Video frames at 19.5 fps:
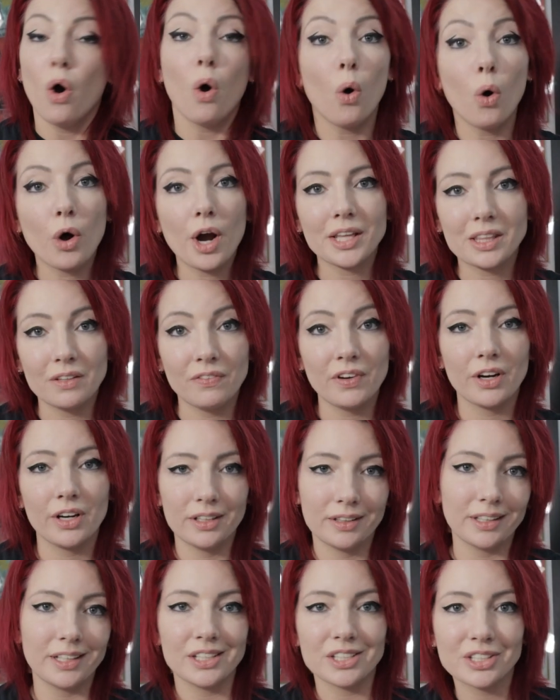Or at the
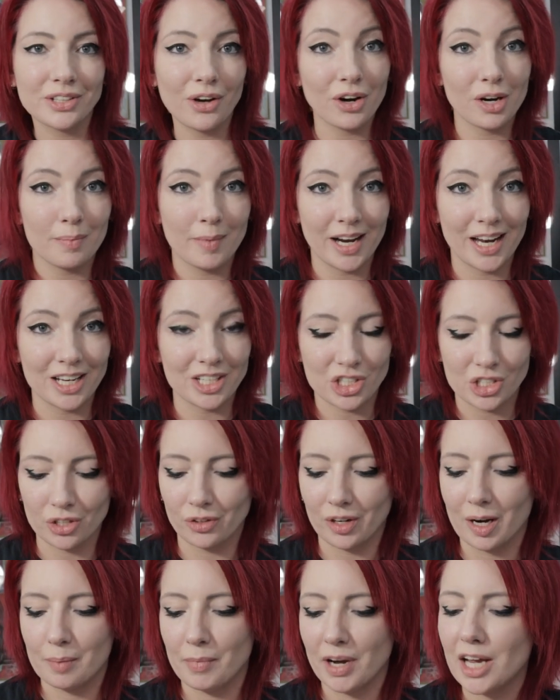very least, go to my
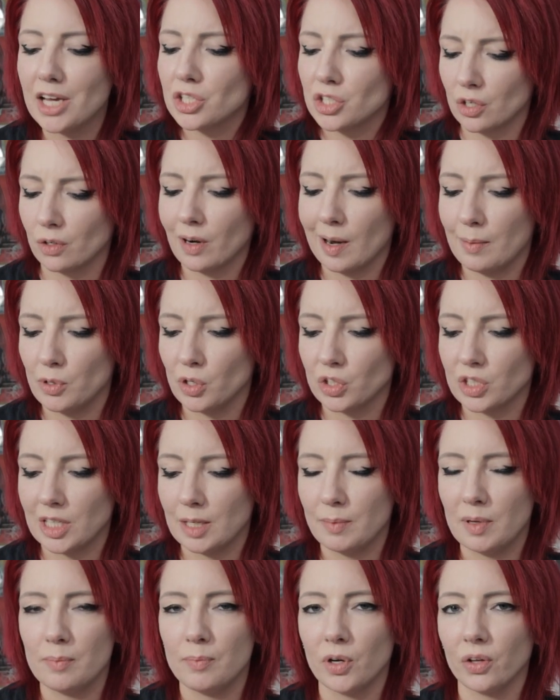Instagram. My Instagram, you'll
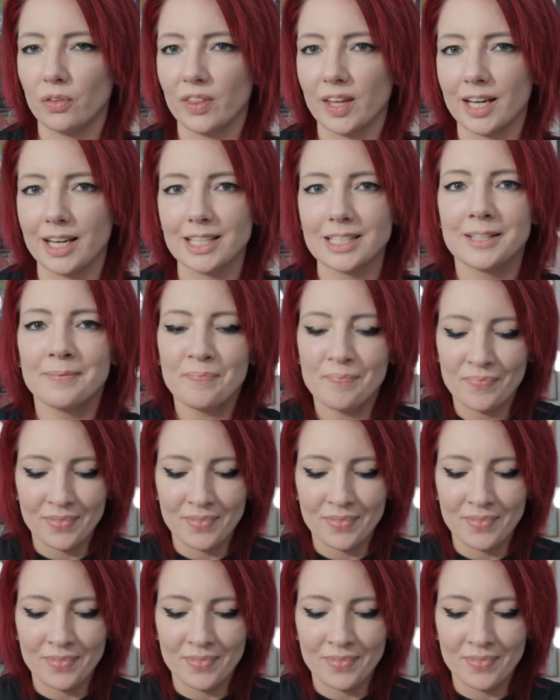see me build this.